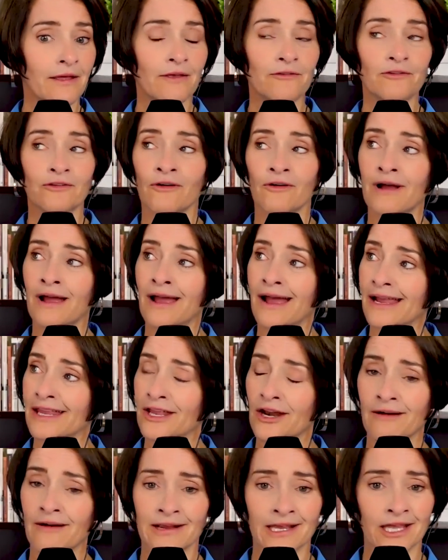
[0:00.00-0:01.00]
So
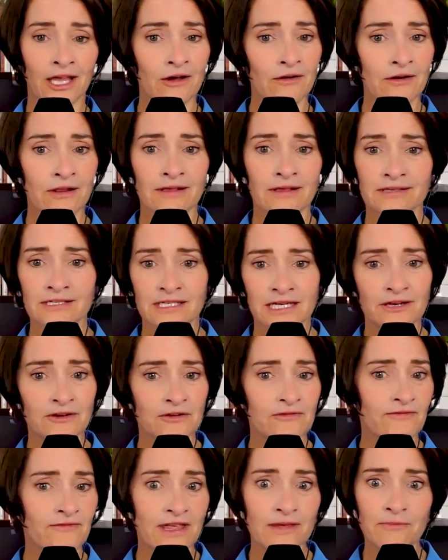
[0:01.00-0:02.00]
I go to the
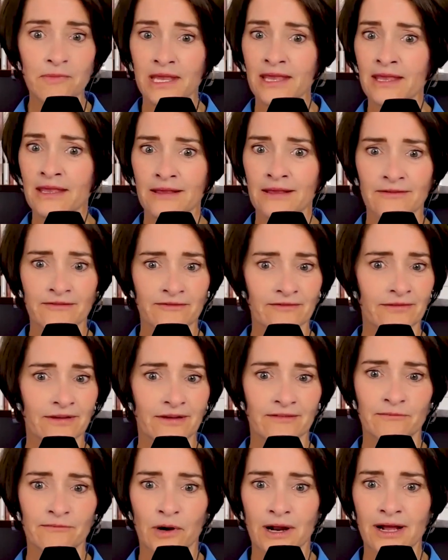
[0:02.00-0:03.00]
senior VP
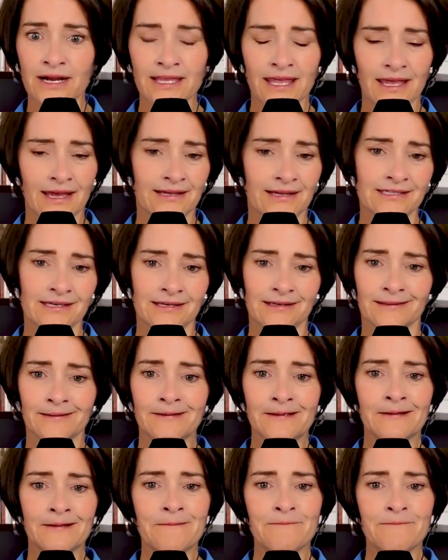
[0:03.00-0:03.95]
of broadcasting,